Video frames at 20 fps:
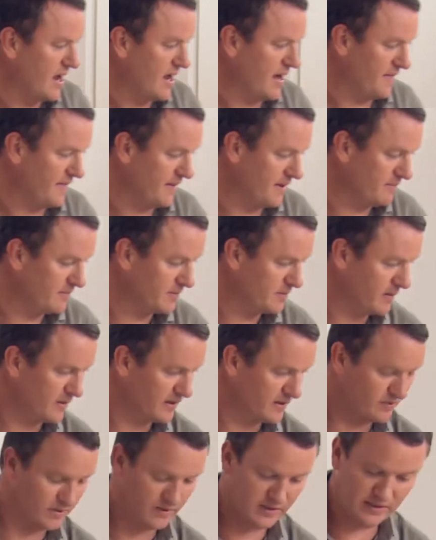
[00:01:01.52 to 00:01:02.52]
and then just put
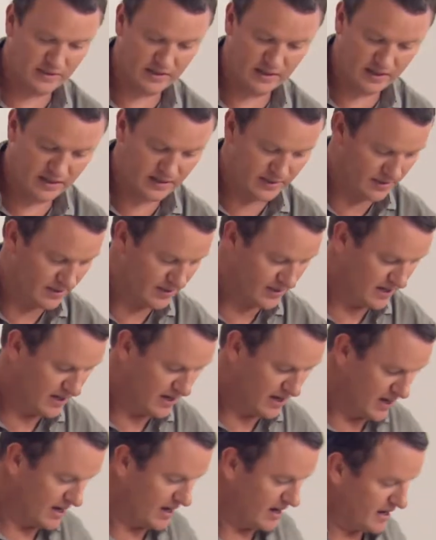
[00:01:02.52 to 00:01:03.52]
that to one side.
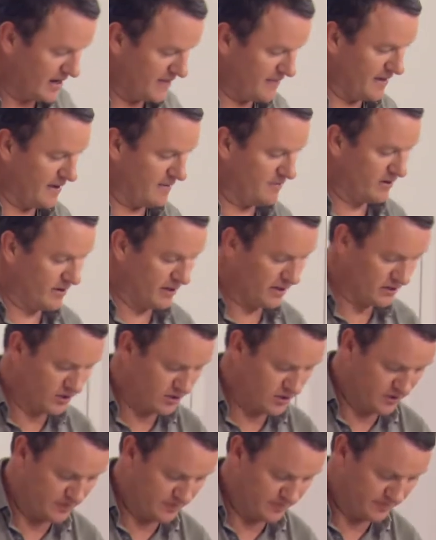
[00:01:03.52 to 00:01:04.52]
And then we're going to
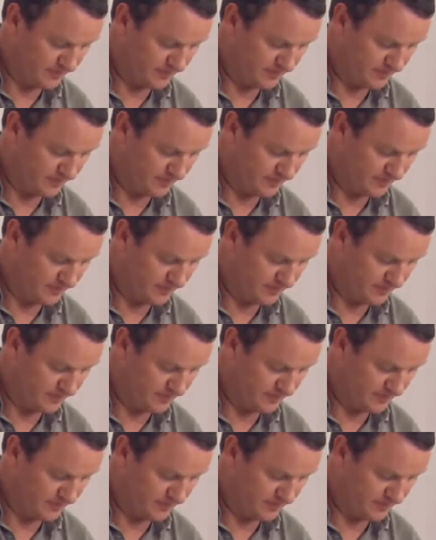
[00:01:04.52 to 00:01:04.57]
just